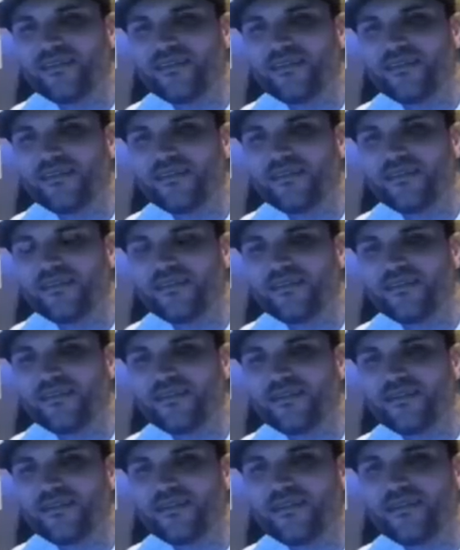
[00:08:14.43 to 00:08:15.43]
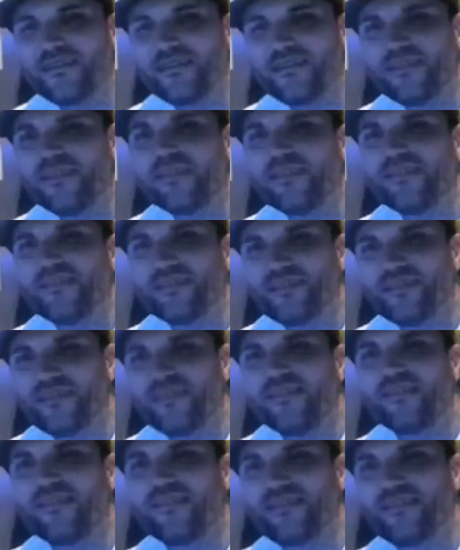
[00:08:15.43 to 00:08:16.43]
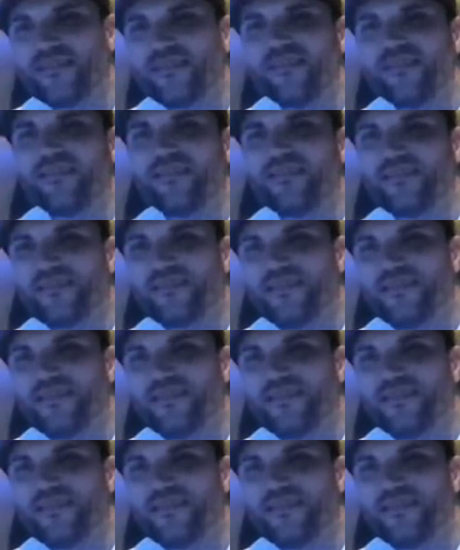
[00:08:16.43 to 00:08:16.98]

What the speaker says: The person shown says nothing.